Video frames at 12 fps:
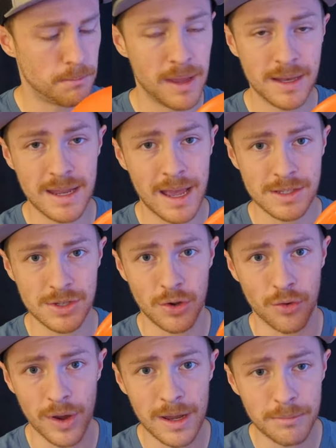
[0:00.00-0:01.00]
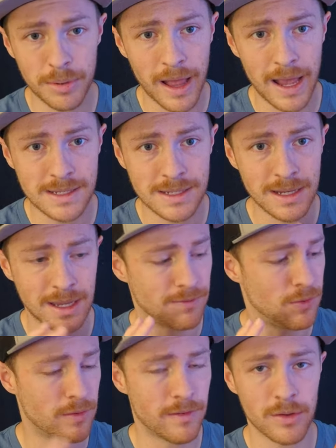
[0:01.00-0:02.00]
Mint has great plastic.
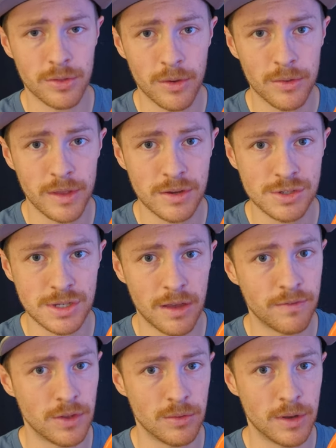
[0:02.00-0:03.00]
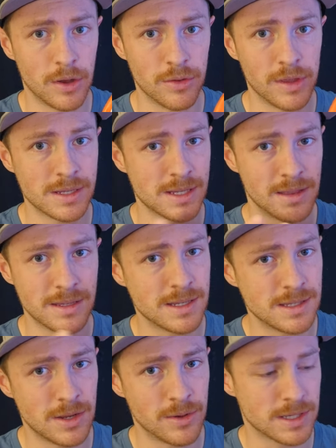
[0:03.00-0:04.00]
If you've ever thrown their stuff, you know this, and this
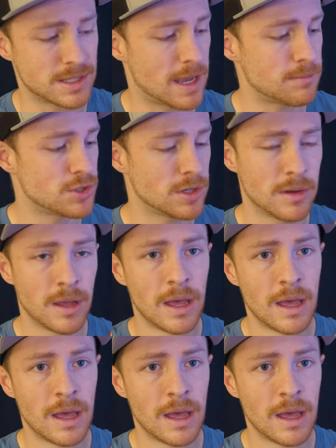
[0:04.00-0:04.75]
is no exception.